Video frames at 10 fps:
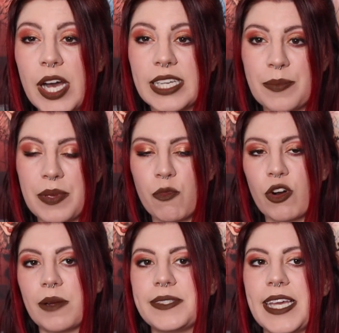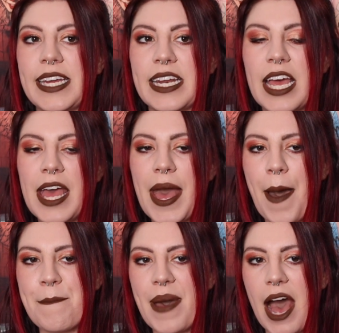guys a bit more updated
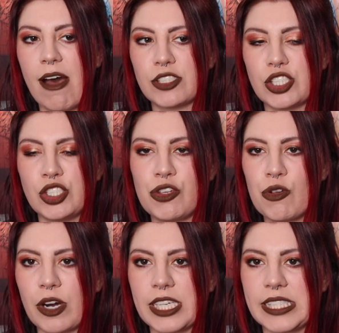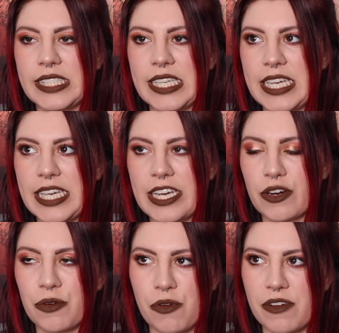about New York City
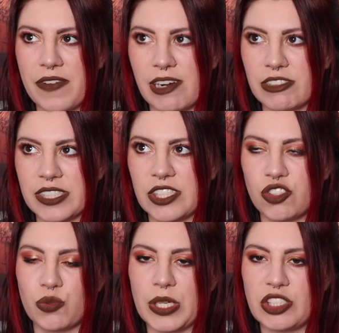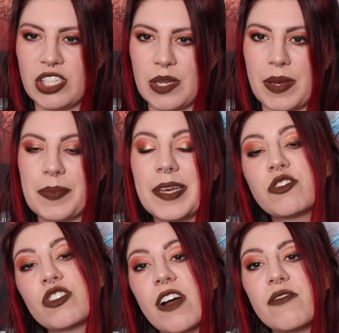coronavirus situation in my
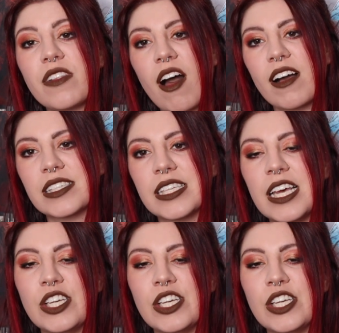Patreon vlogs.